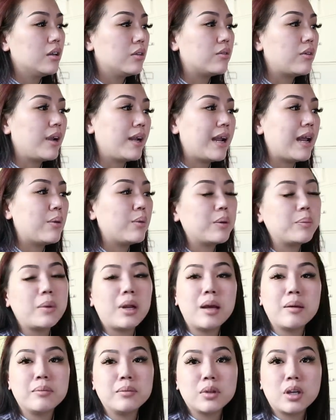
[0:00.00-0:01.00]
Right now, I'm,
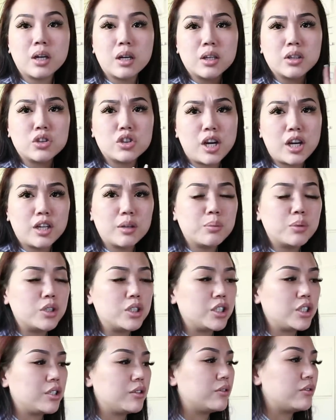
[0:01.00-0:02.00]
I'm gonna try to
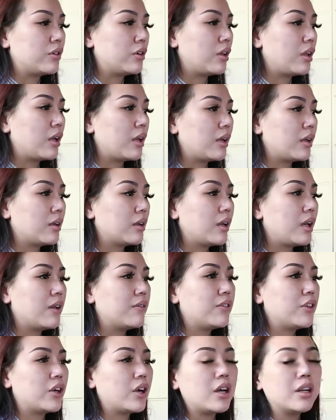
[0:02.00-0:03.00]
push it for, like,
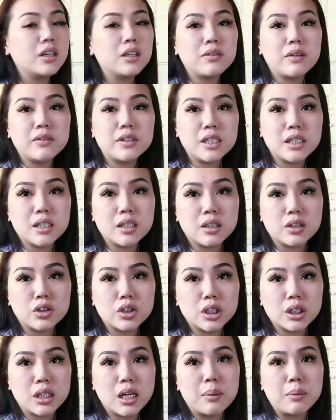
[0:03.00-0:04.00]
if they're under fifteen
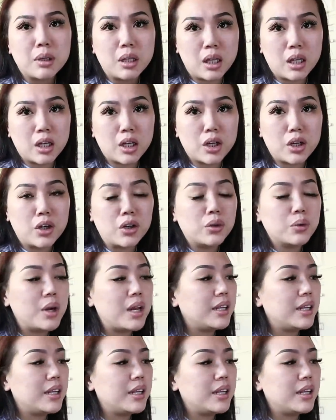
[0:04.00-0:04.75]
hundred, I'm gonna let it go.